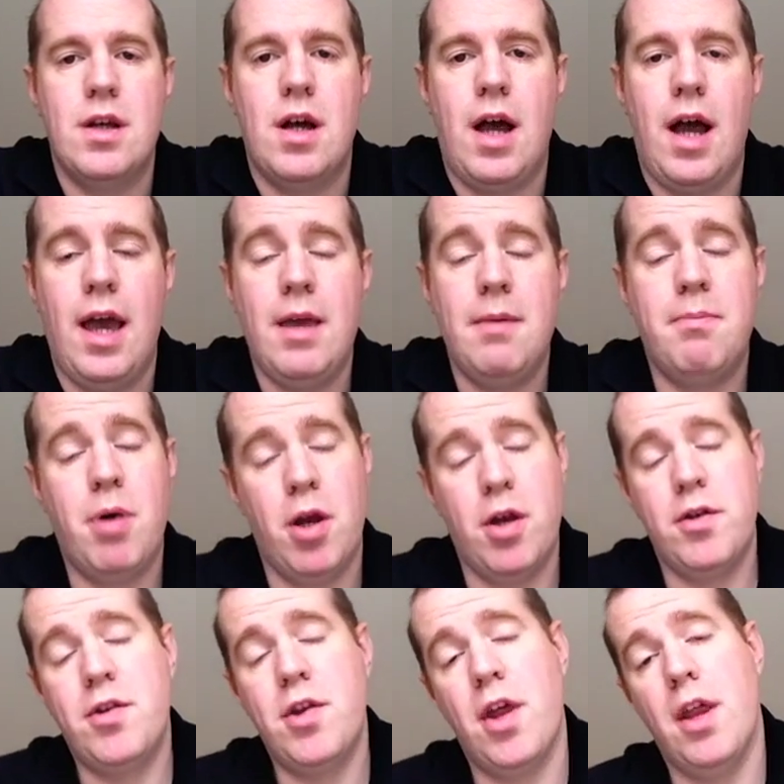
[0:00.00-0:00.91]
I put
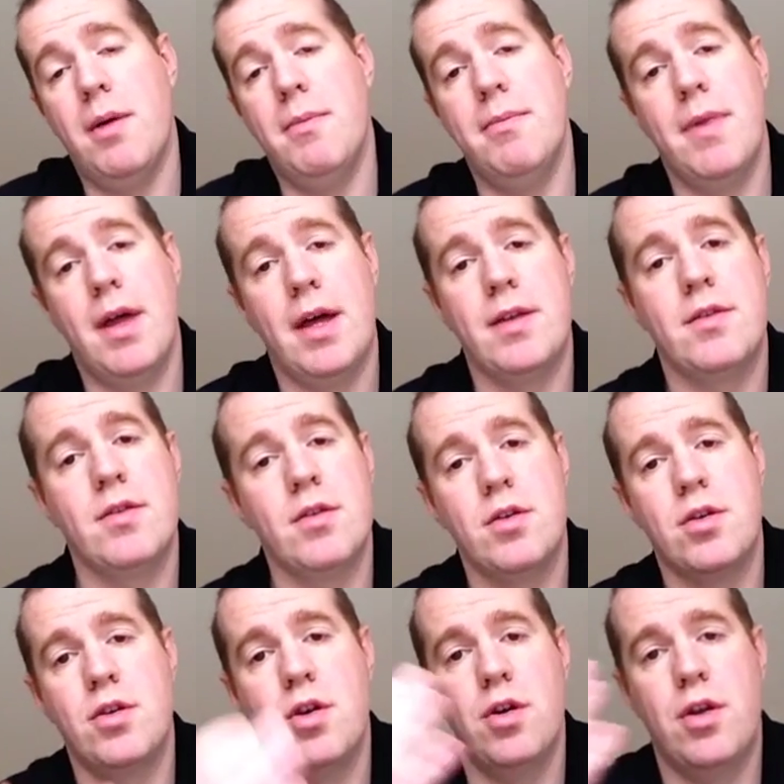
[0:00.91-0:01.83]
it to them that
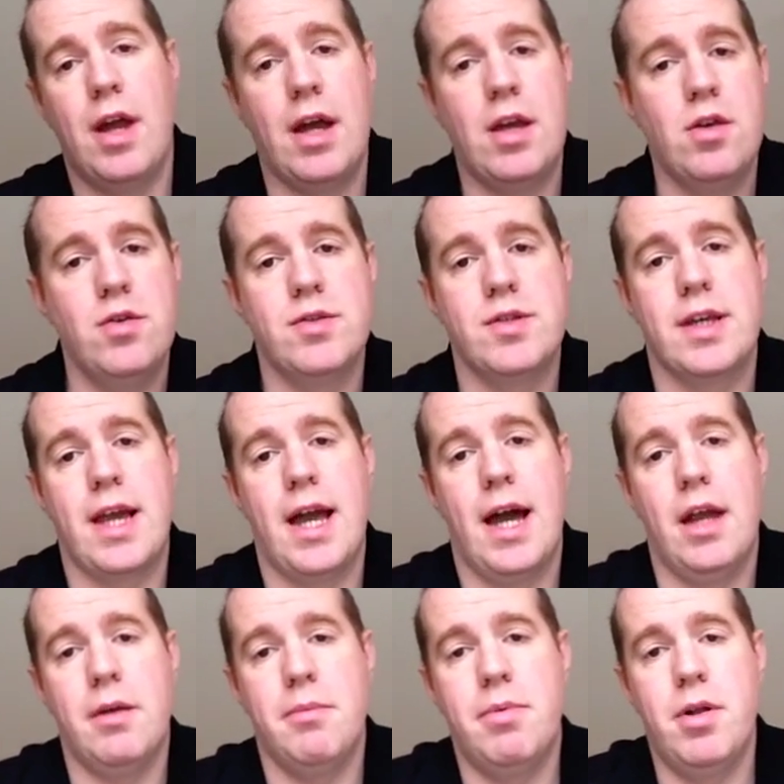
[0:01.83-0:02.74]
could I use a
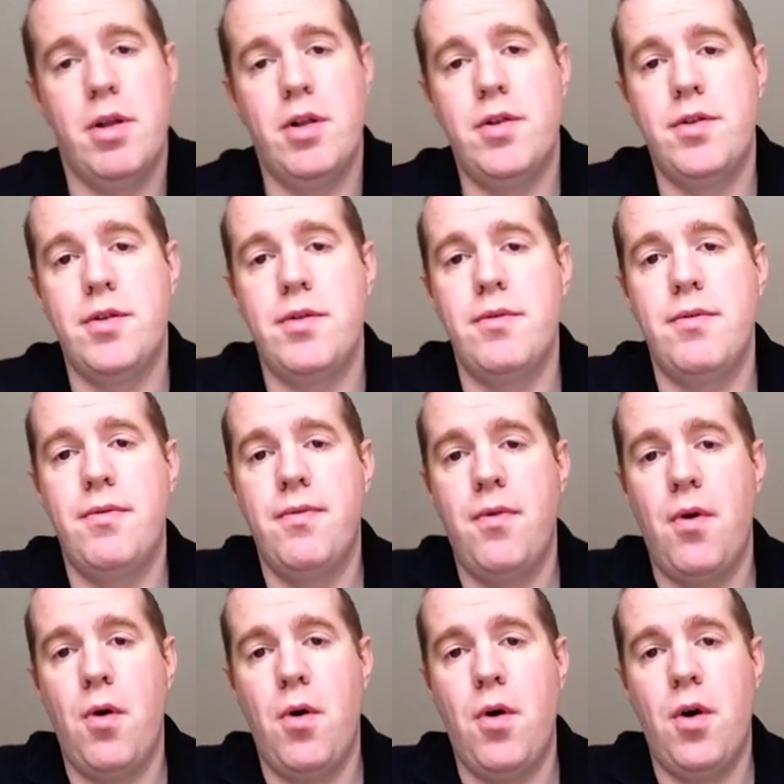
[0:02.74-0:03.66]
catapult
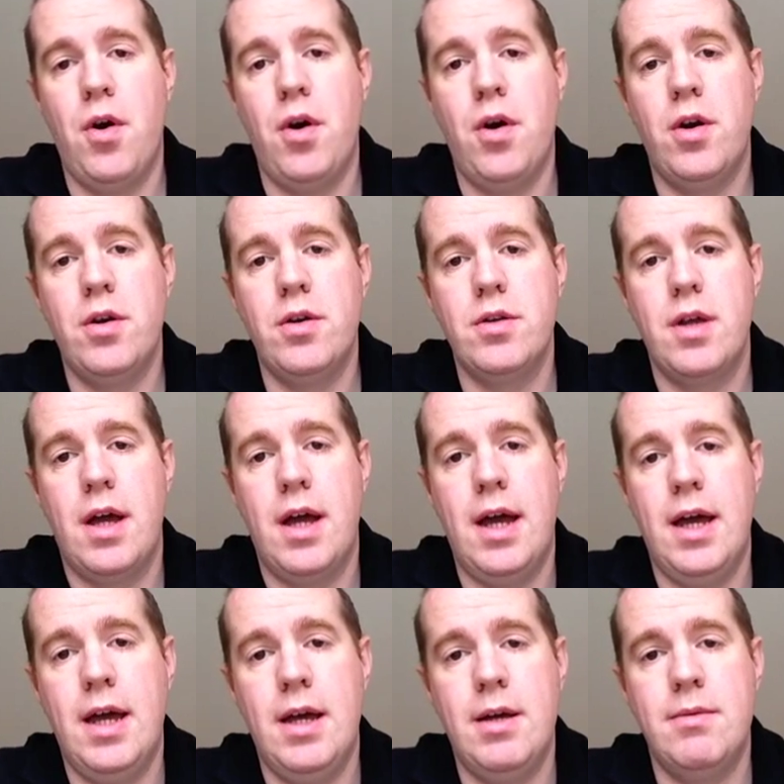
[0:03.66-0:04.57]
for
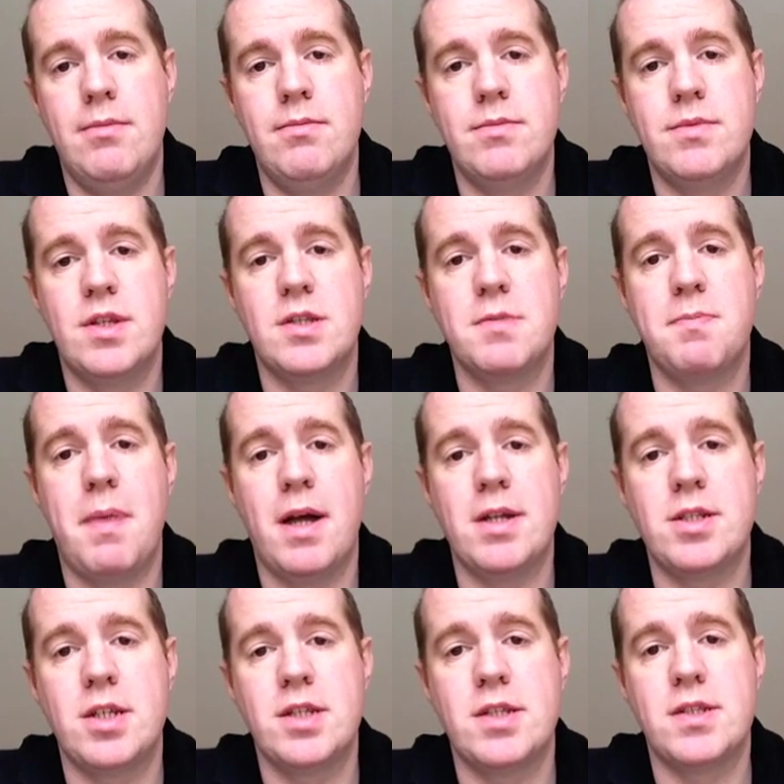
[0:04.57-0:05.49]

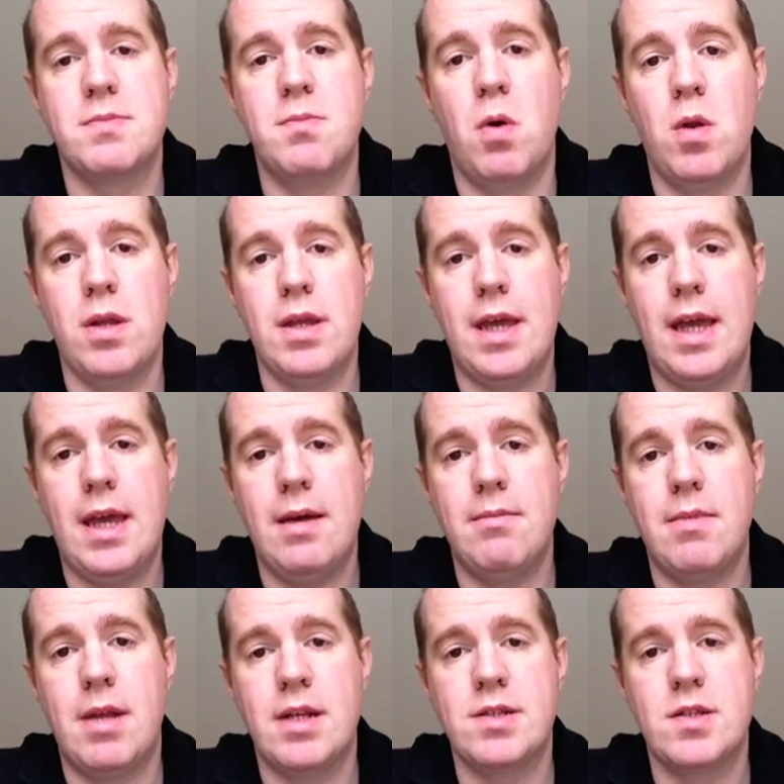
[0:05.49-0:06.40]
dispatching small
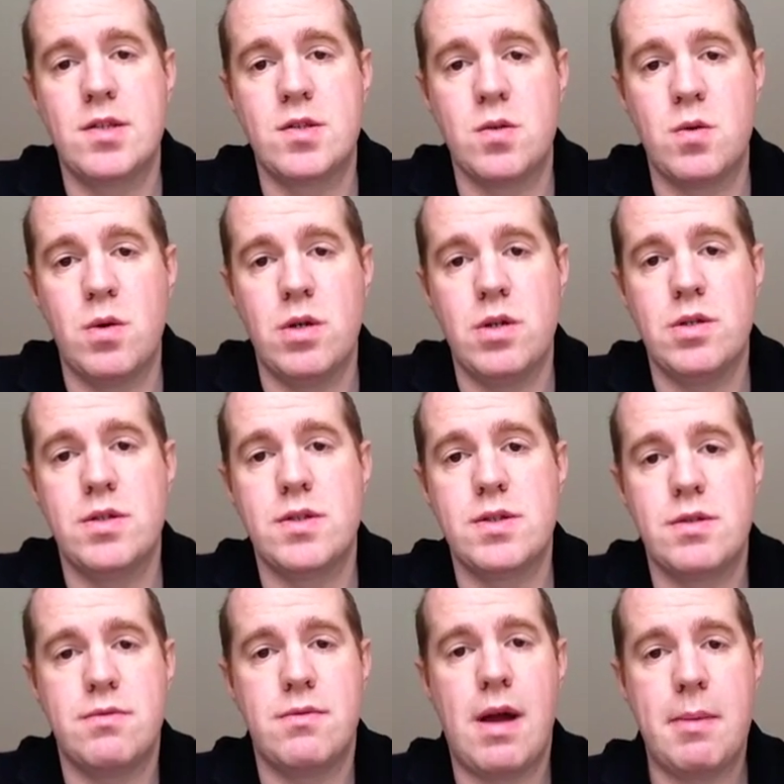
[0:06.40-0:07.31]
game like the squirrels
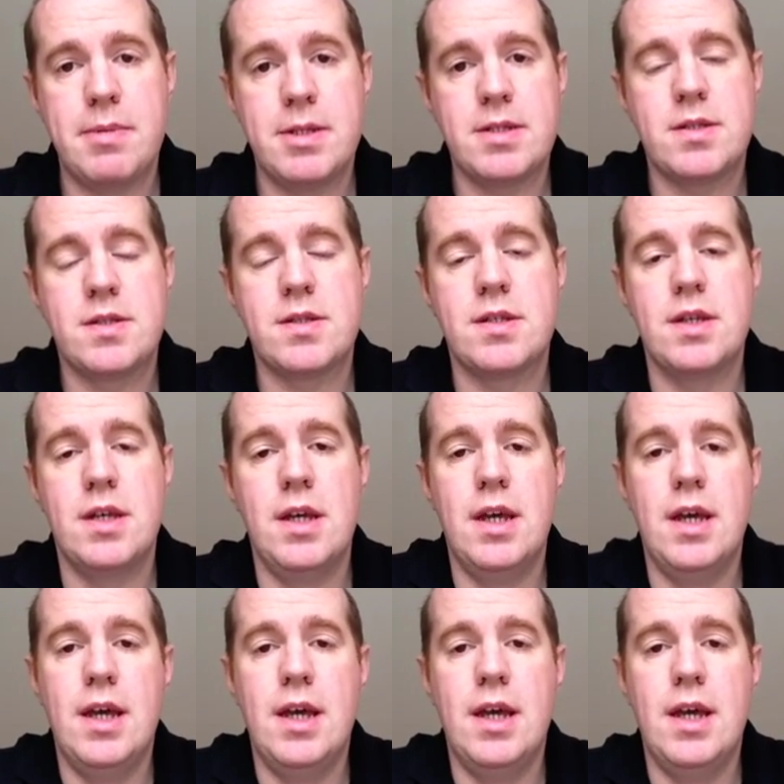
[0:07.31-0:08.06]
and rabbits,